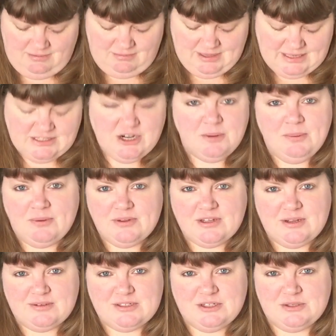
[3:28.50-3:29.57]
there's no point in
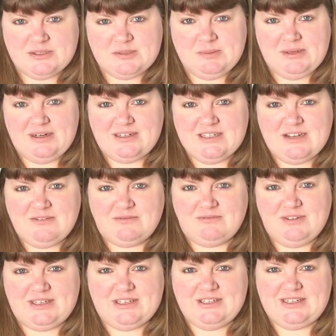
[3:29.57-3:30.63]
going to hospital. I don't
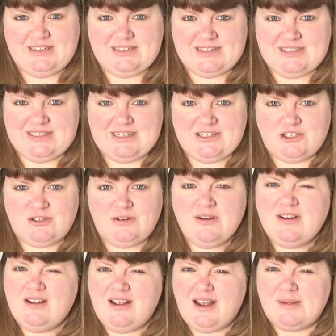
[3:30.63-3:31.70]
think you need a stitch.
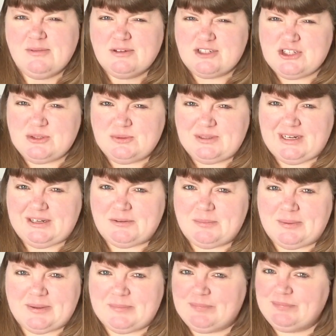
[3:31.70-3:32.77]
I'm not sure now,
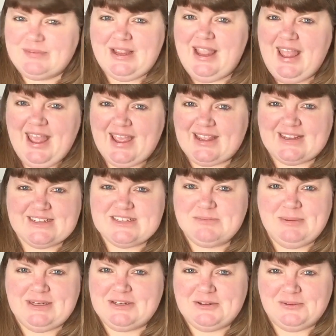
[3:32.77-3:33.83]
but hey, it's
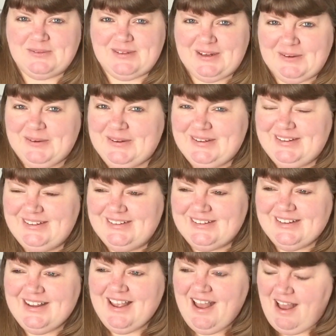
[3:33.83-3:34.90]
been and gone
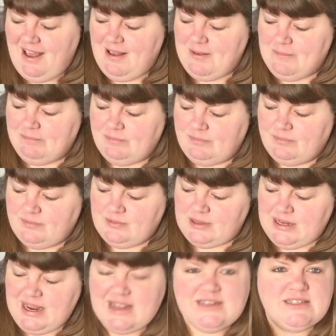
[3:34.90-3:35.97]
now.
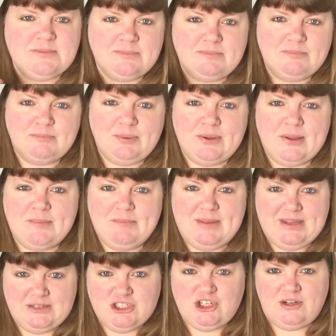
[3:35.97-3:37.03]
Let's put a
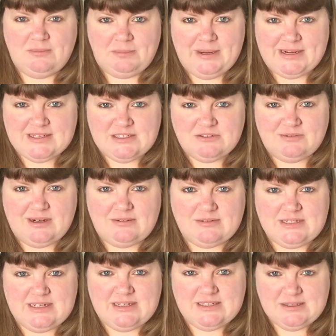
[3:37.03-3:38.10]
big giant plaster
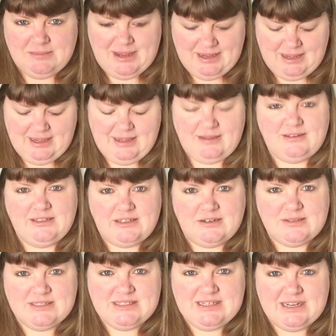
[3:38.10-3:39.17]
around it to make it, you know,
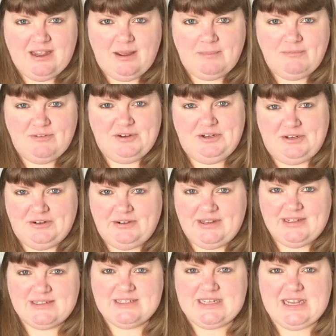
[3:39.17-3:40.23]
stick up for the
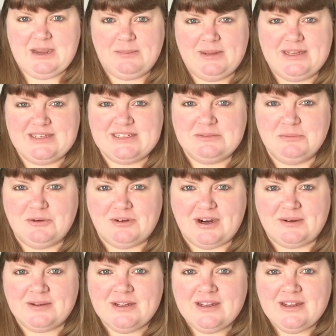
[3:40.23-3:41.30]
night and see how it is tomorrow.